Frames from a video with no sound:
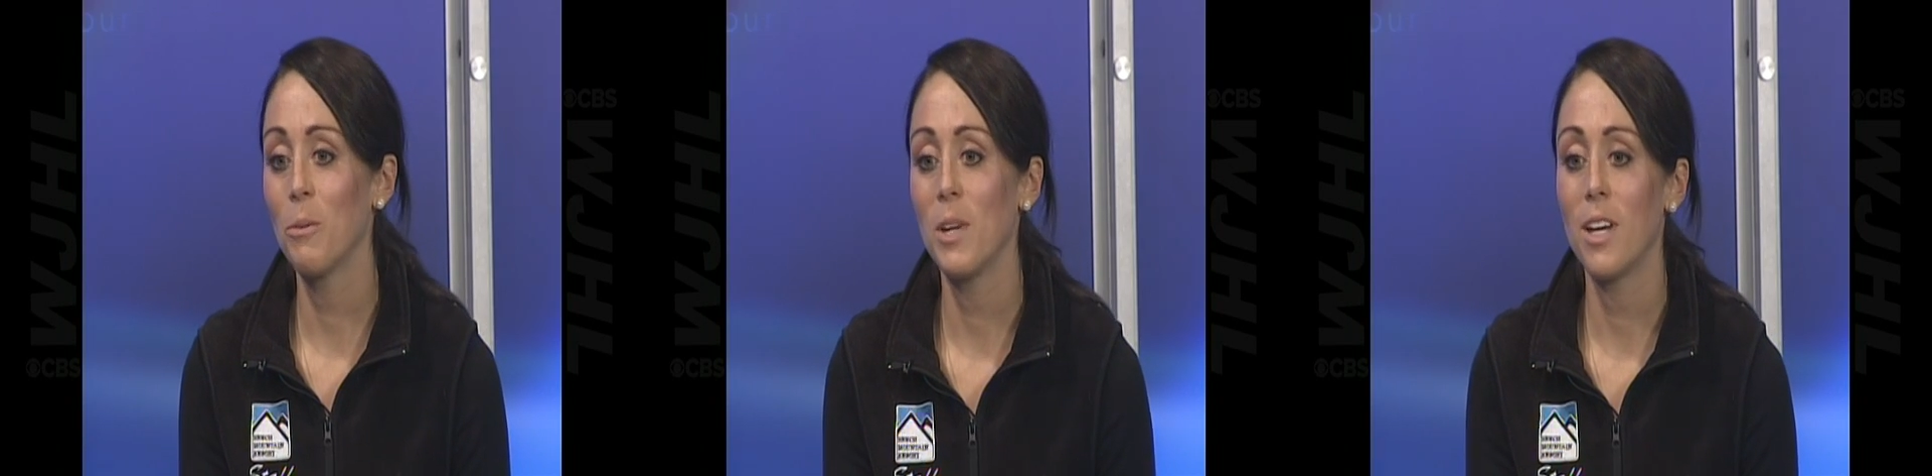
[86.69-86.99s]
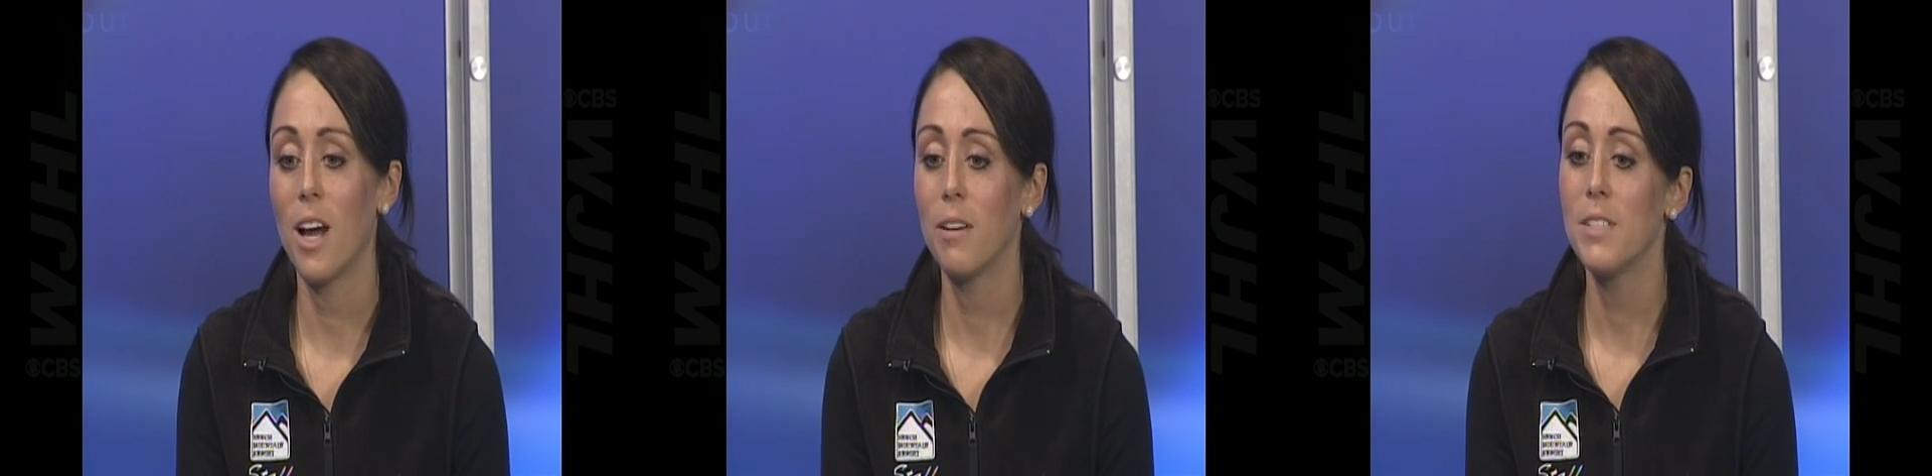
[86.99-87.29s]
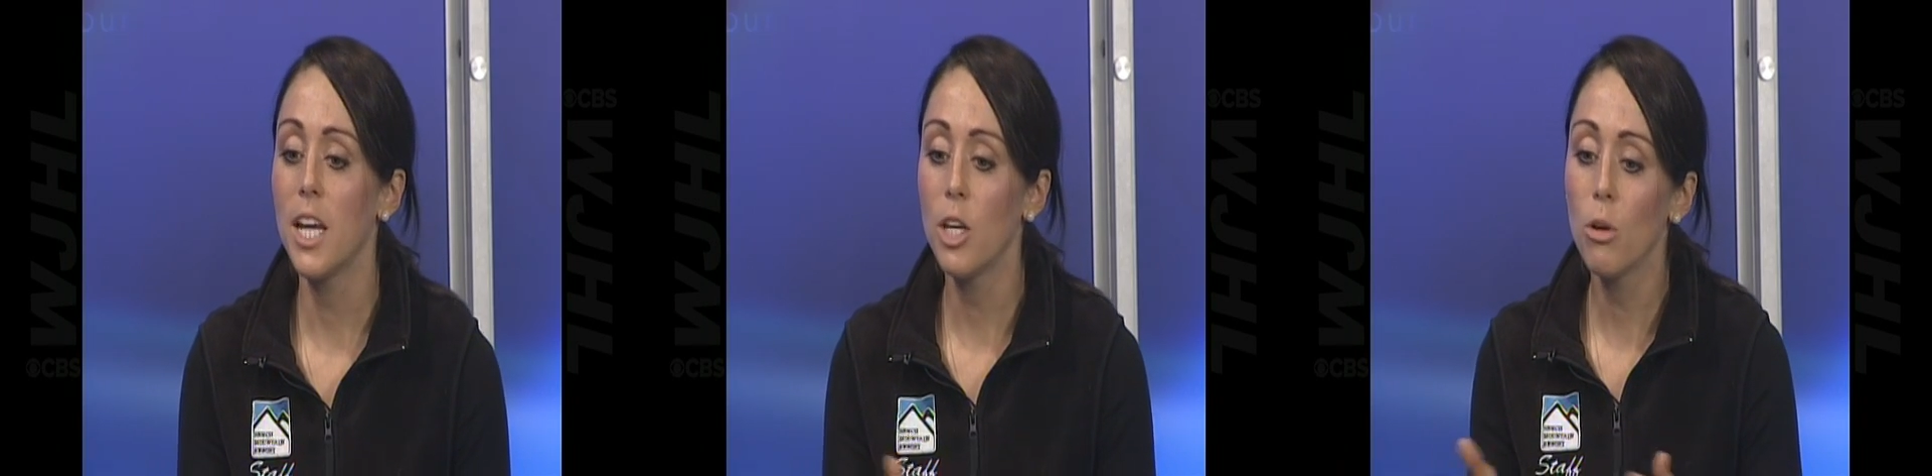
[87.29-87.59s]
we kind of
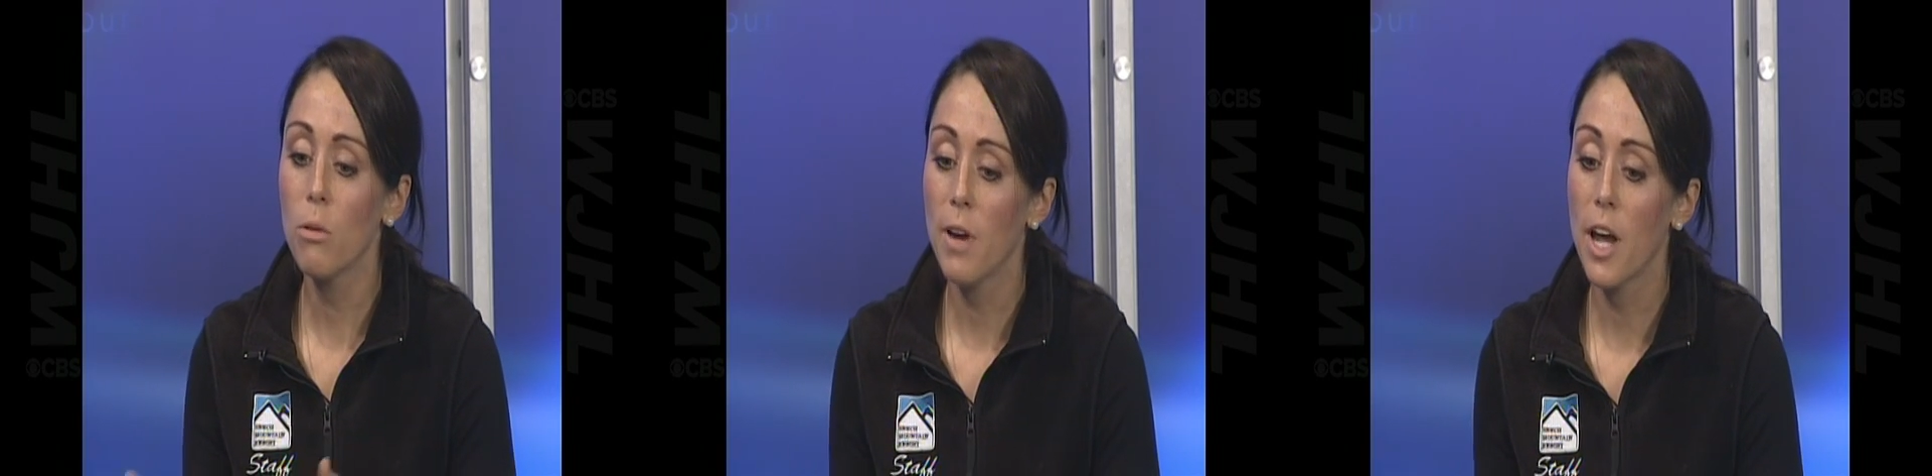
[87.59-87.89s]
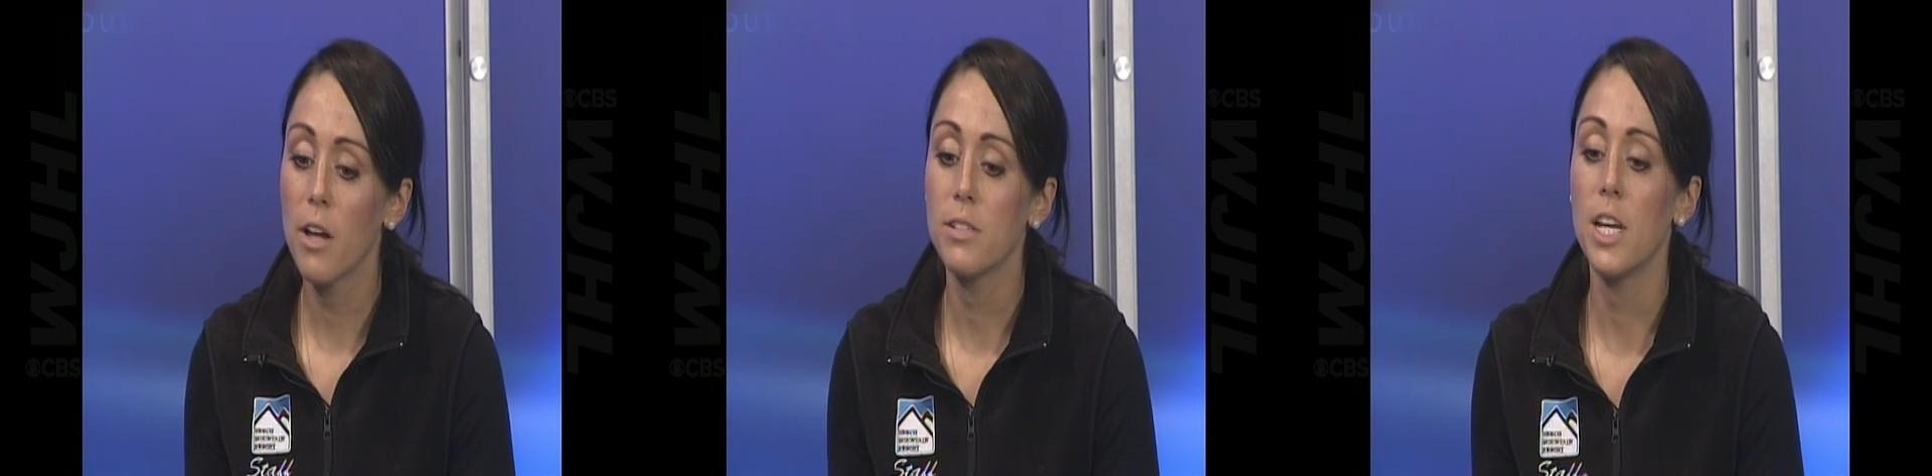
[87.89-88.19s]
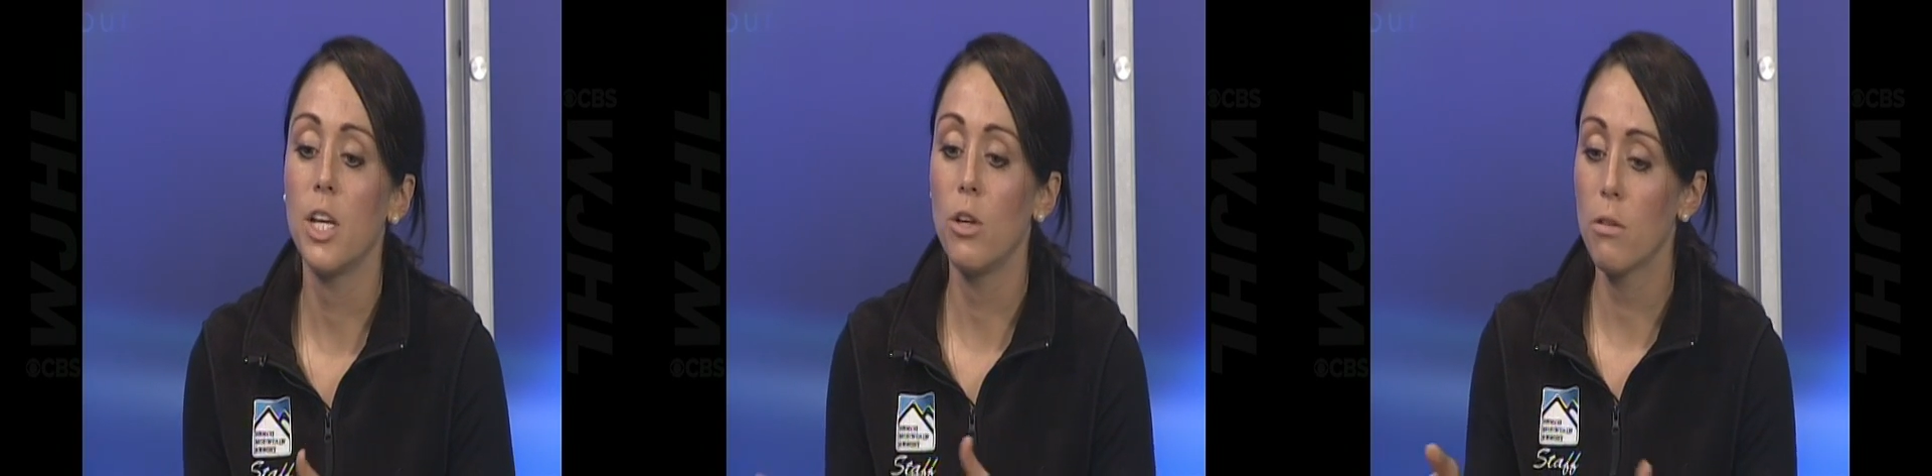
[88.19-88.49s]
take you around,
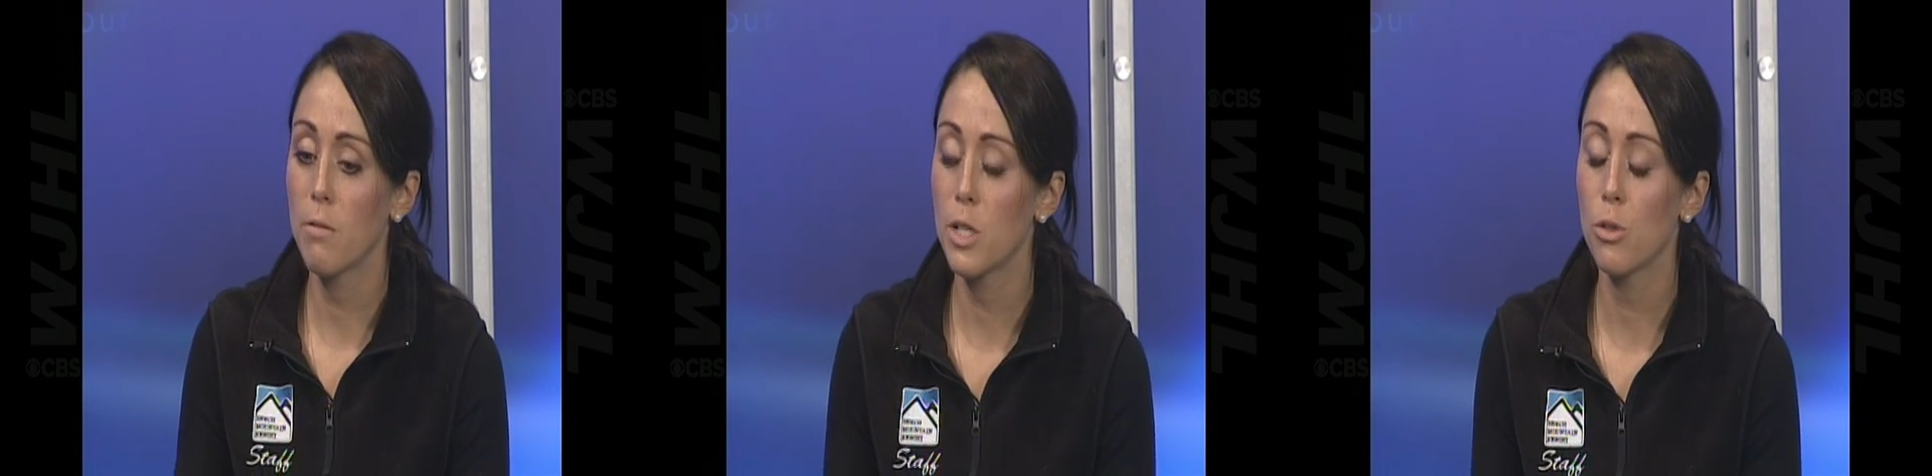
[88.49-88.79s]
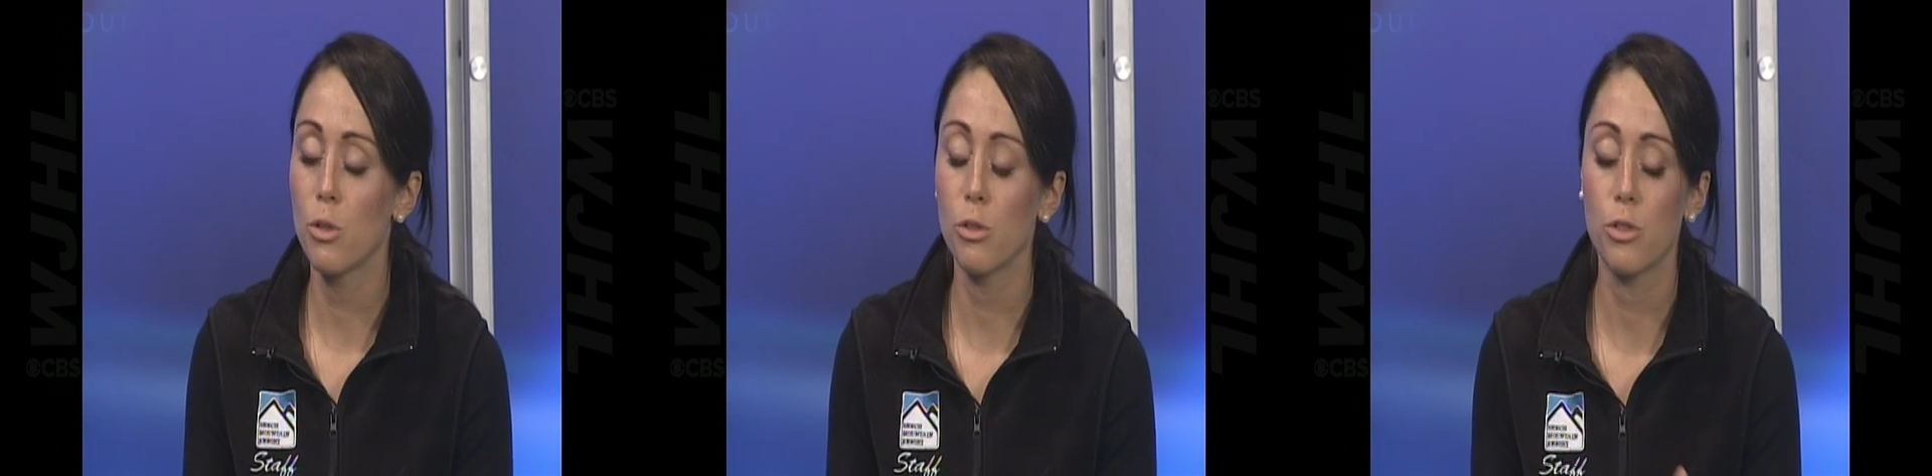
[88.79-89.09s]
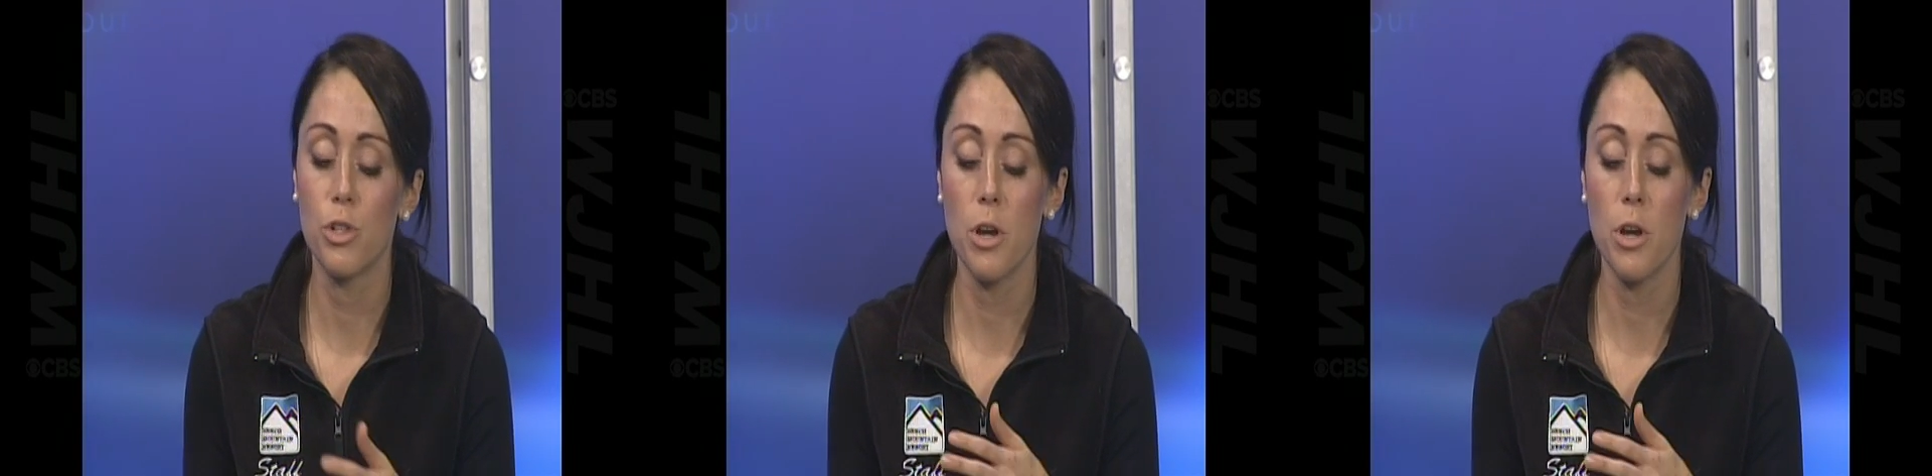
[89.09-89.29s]
take you to rentals,